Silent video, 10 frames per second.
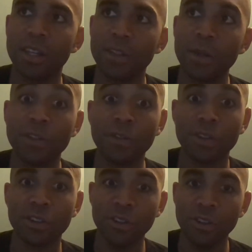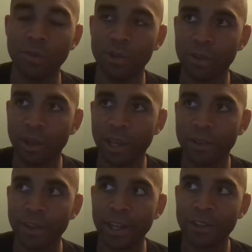Especially if you're a dude, where you're
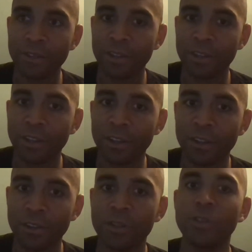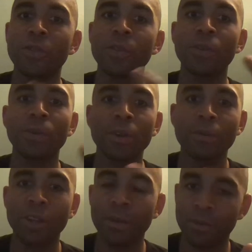like, financially, you know, you're supposed to be one
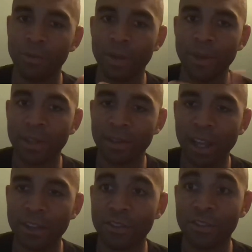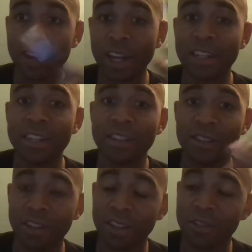when it comes to women, as our society
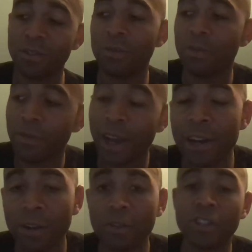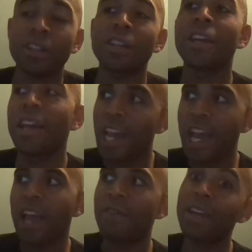teaches us to provide all this shit.
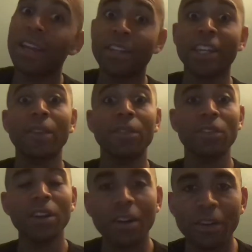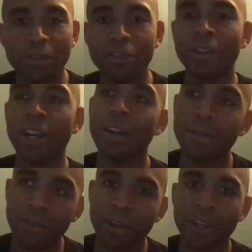And you can't take care of yourself, you kind of
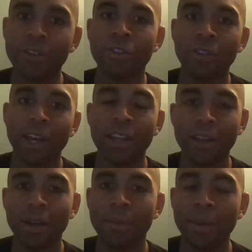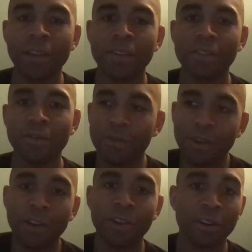feel like you're like a biggest
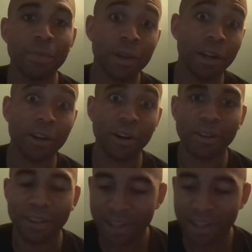failure on the planet Earth.